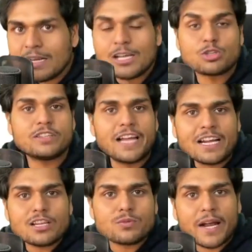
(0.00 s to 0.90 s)
So that
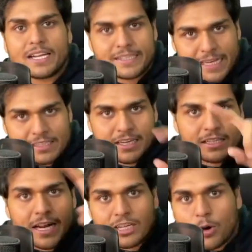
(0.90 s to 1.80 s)
is why testing
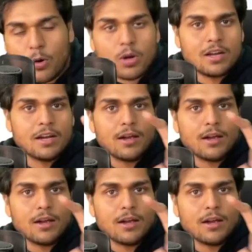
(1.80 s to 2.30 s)
that whole